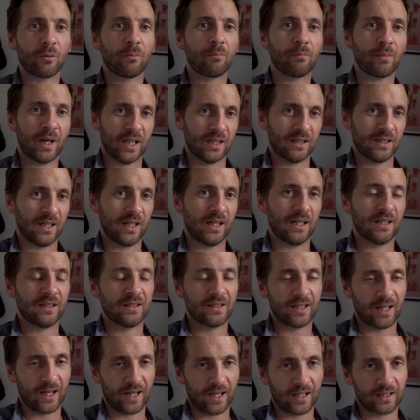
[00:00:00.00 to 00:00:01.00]
Monday
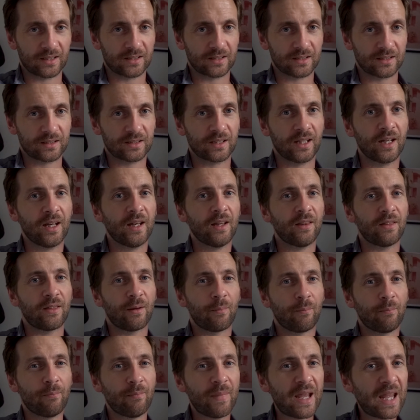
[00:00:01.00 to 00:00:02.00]
tasks. The
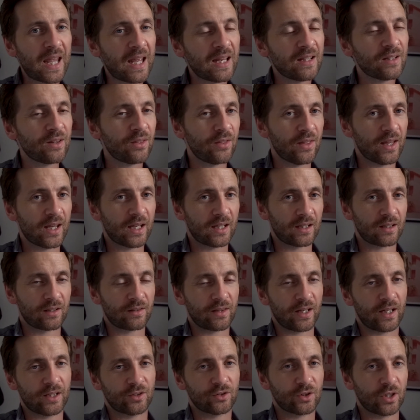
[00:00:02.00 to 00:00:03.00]
main thing
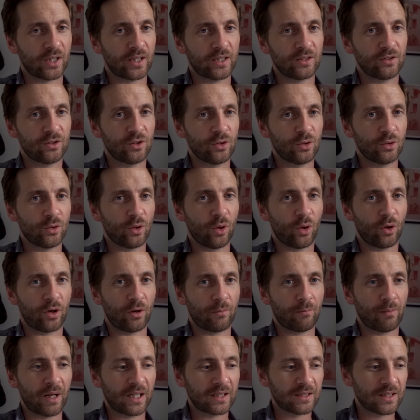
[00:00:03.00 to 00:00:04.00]
that I try and do on a
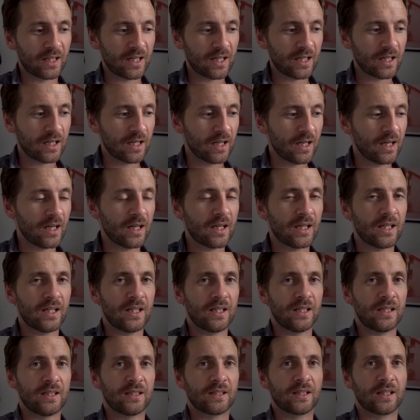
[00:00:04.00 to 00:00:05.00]
Monday
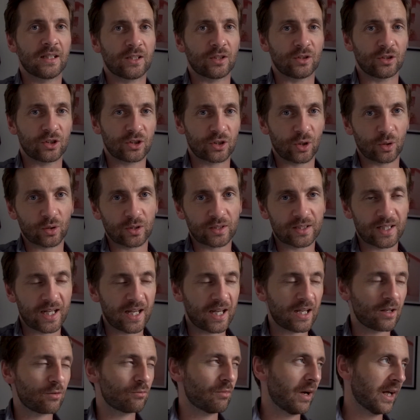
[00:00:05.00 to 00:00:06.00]
is
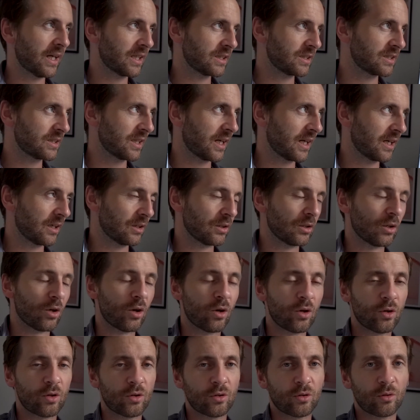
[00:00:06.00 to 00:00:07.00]
consolidate, reconcile
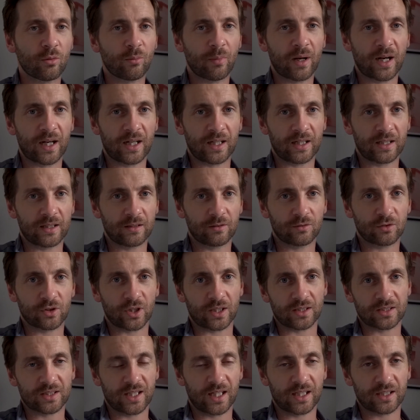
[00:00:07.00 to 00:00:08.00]
all my
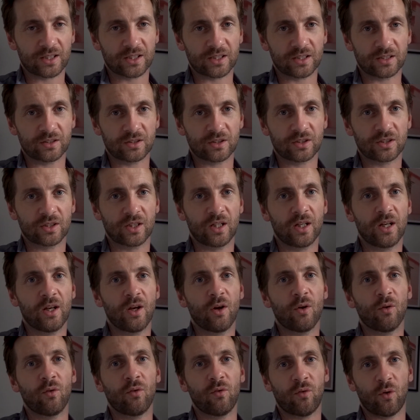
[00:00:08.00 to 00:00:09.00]
transactions
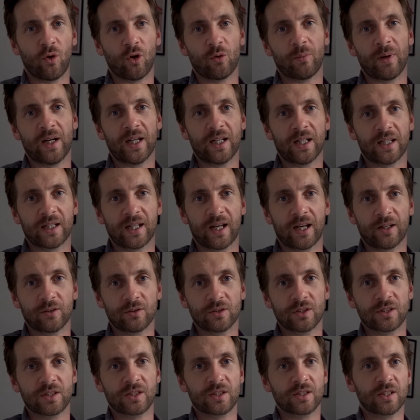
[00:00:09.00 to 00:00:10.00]
for my
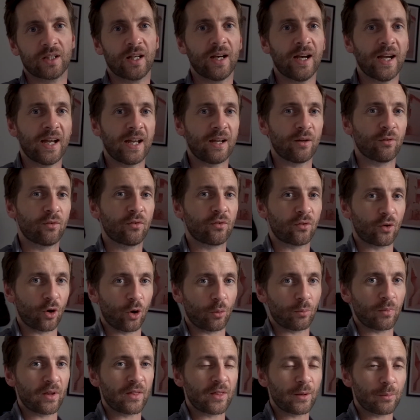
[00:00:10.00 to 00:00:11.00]
accounts
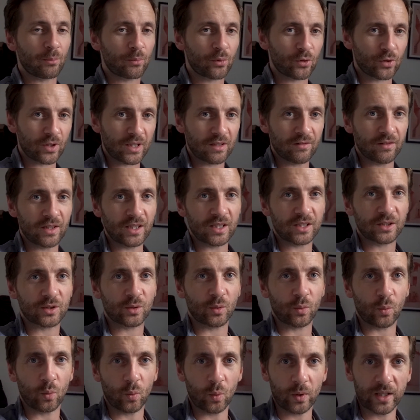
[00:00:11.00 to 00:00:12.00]
from the previous
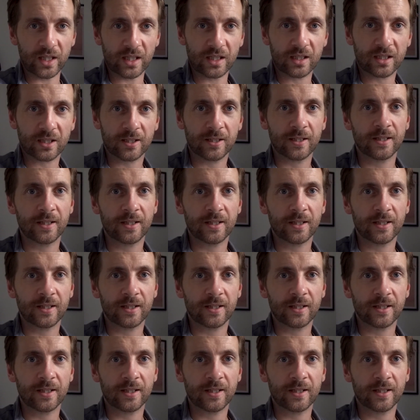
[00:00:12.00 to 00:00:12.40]
week.